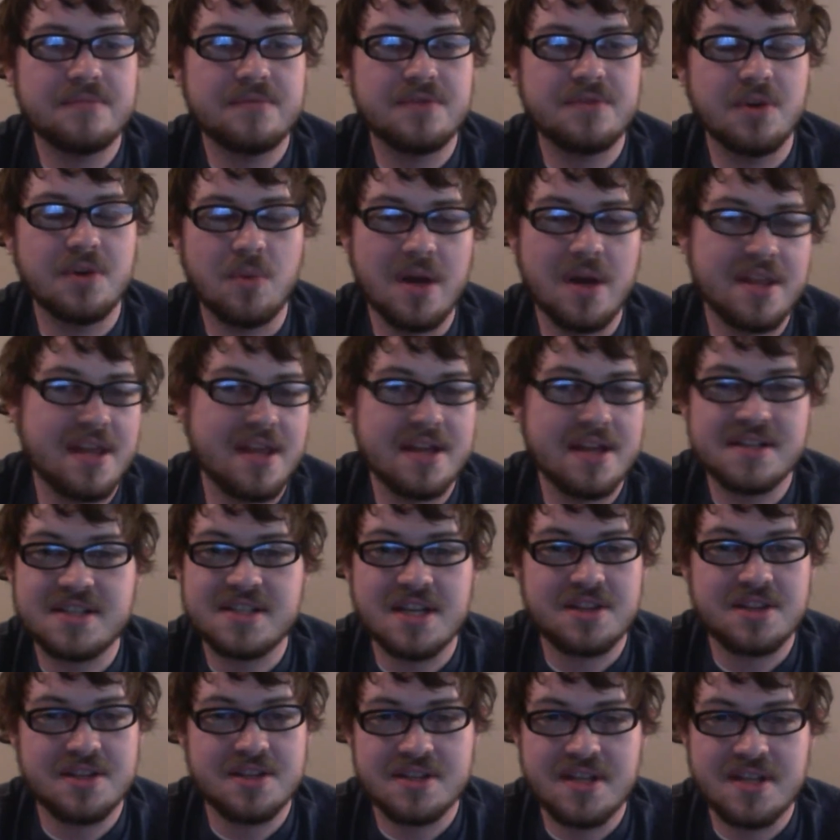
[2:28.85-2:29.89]
The way they
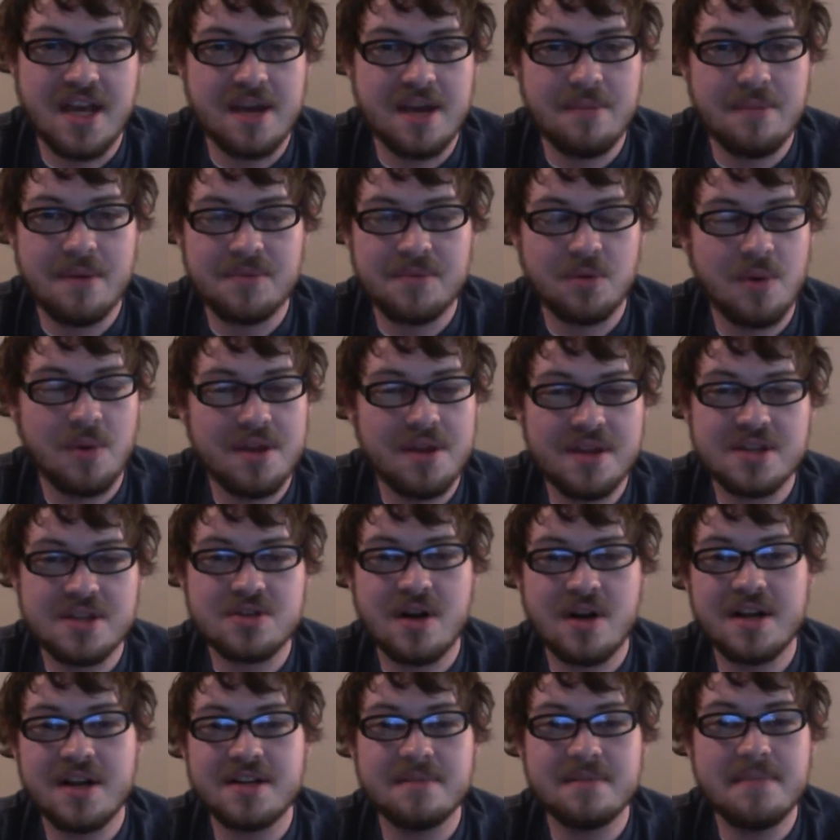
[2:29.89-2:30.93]
set this game up, the way they
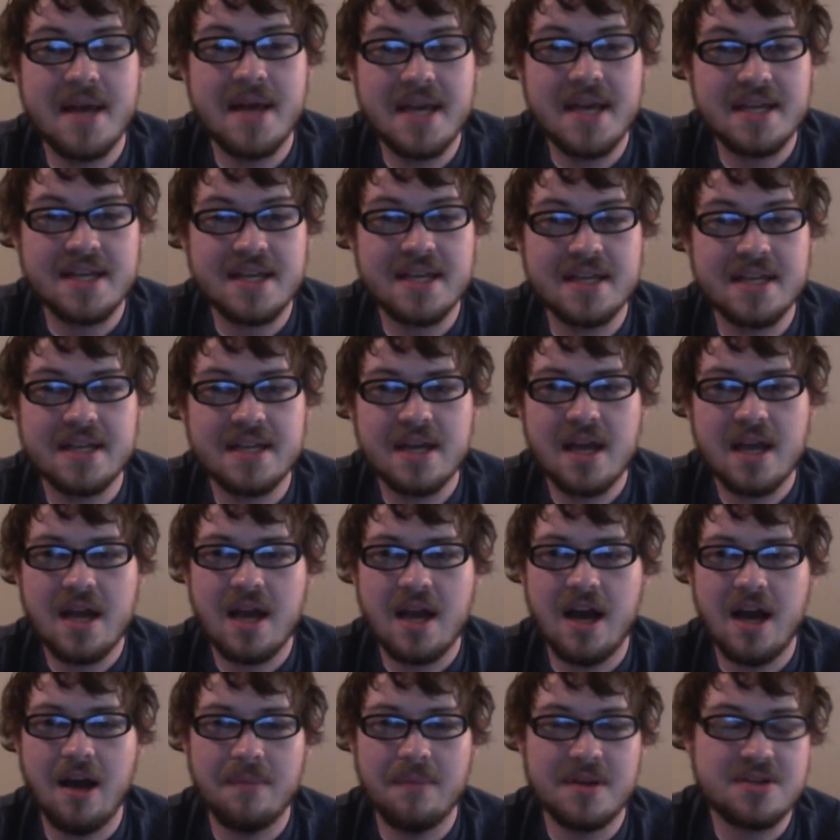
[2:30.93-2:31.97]
tried to make it,
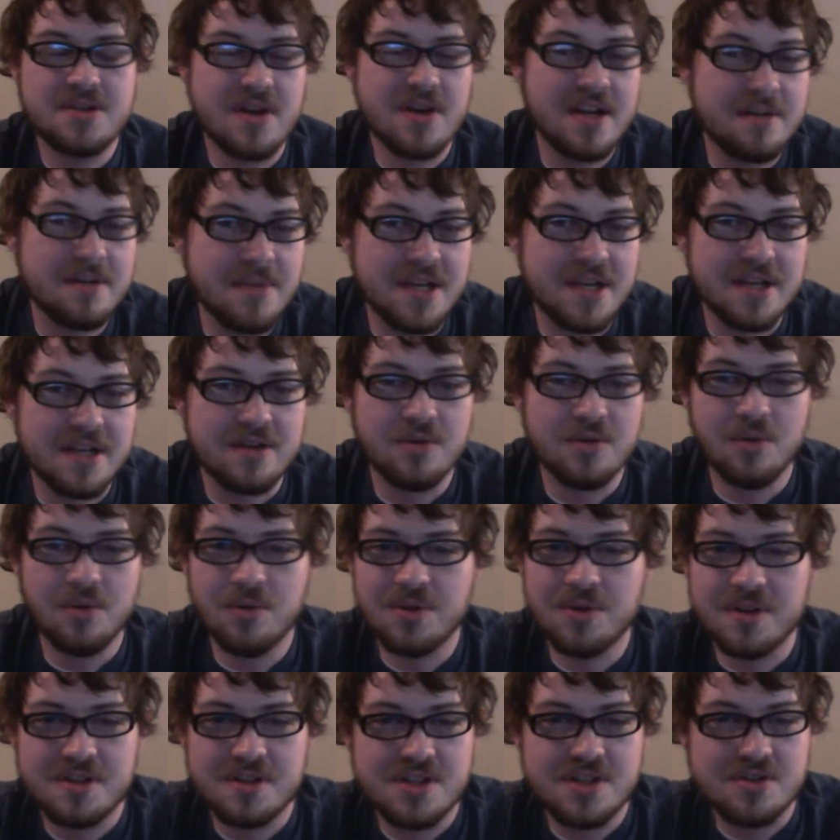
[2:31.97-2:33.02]
they tried to make it cool
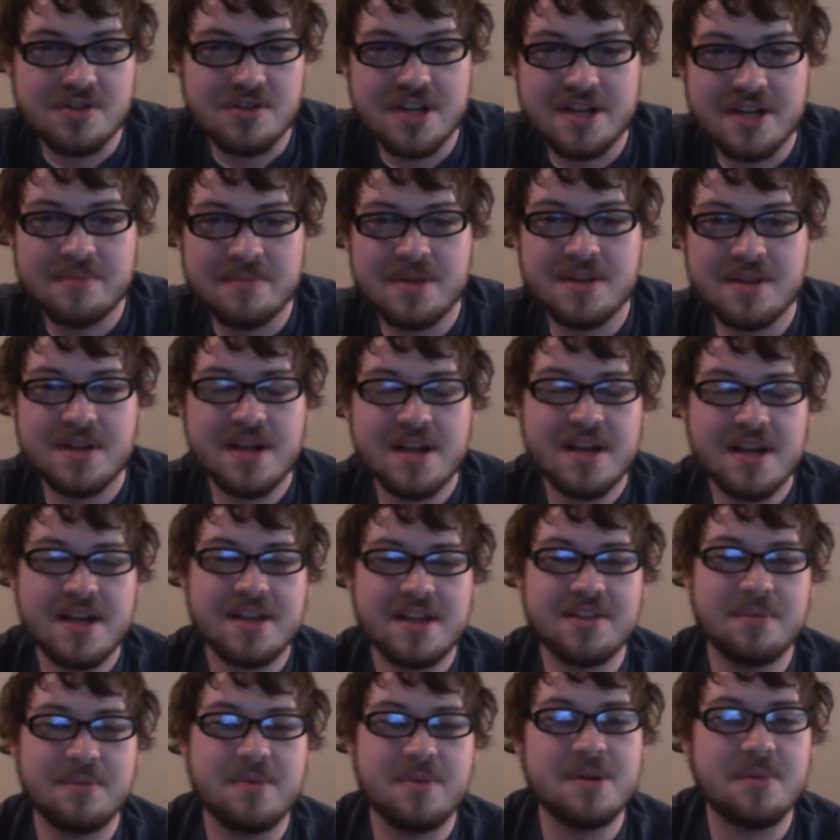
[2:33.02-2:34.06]
and extreme, and
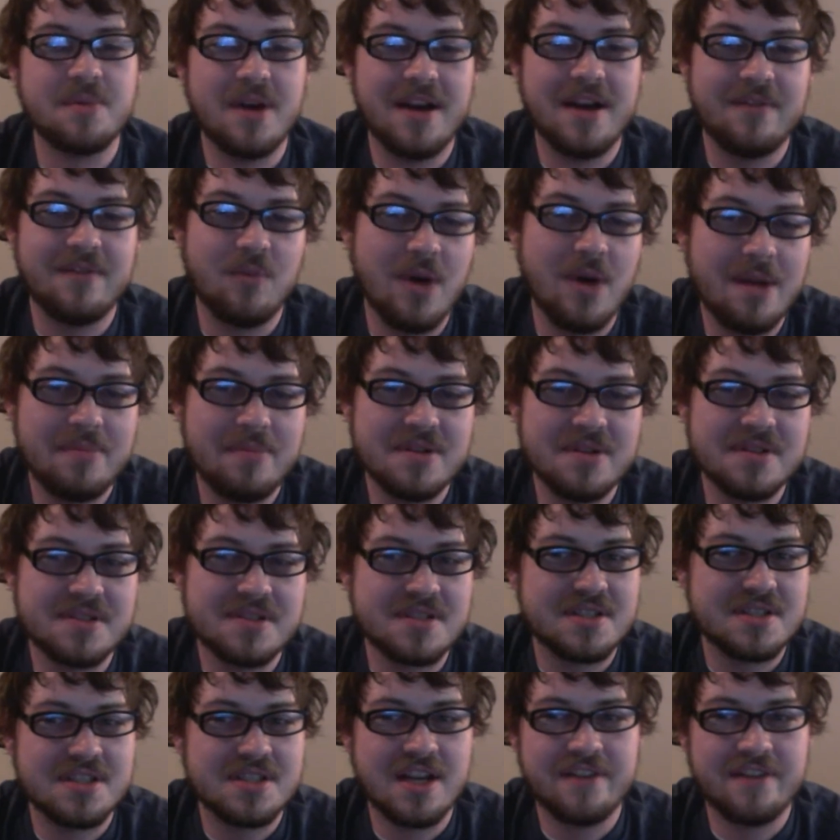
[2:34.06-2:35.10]
the people have weapons
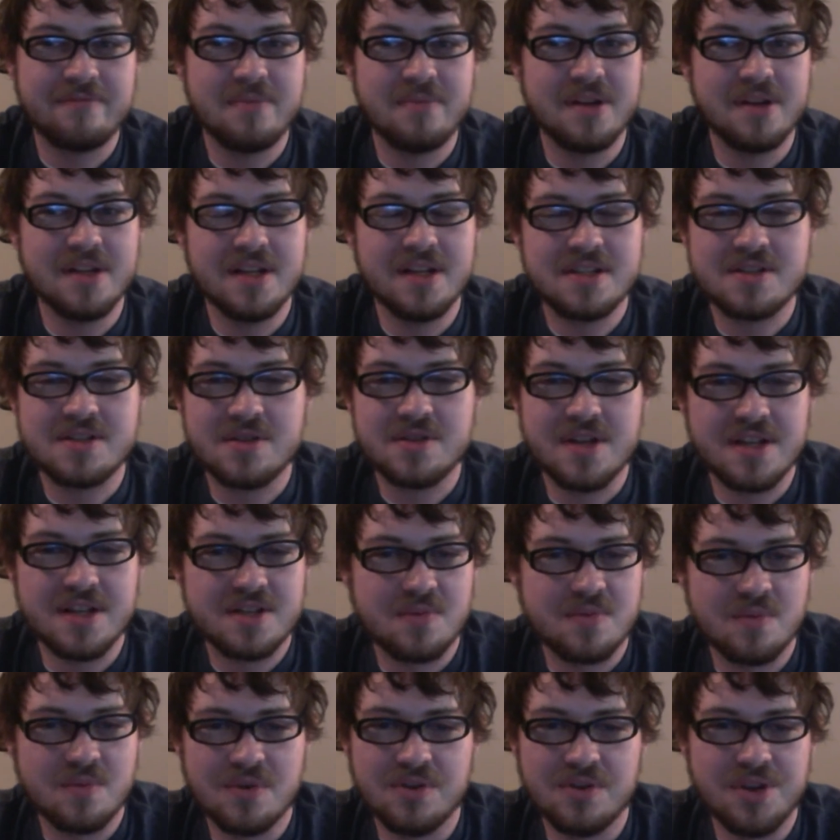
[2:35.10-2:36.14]
and stuff, but
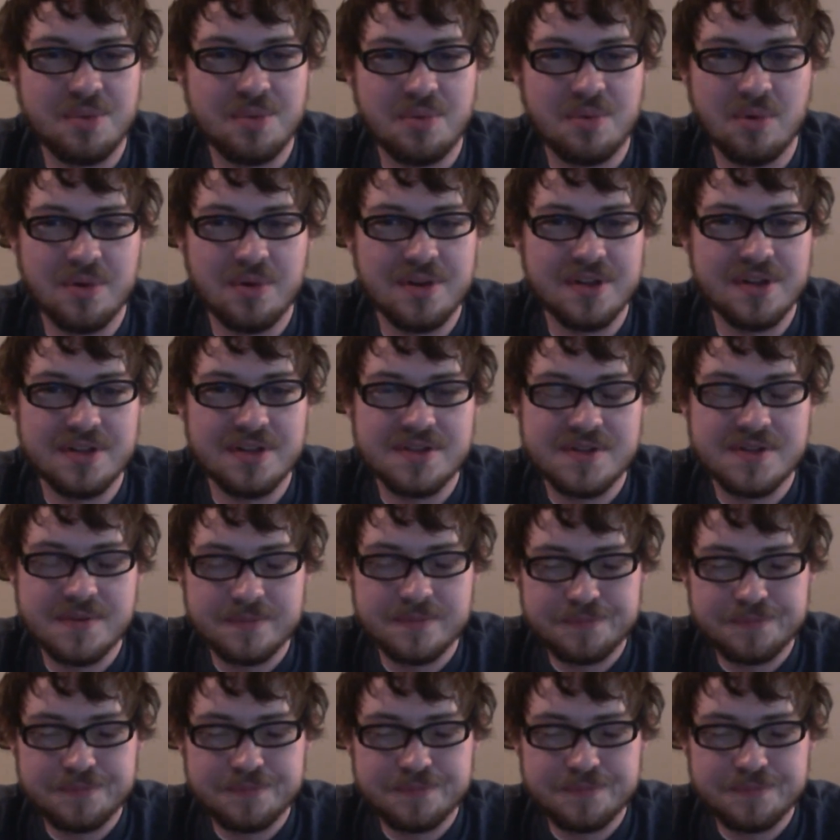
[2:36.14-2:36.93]
it's really pointless.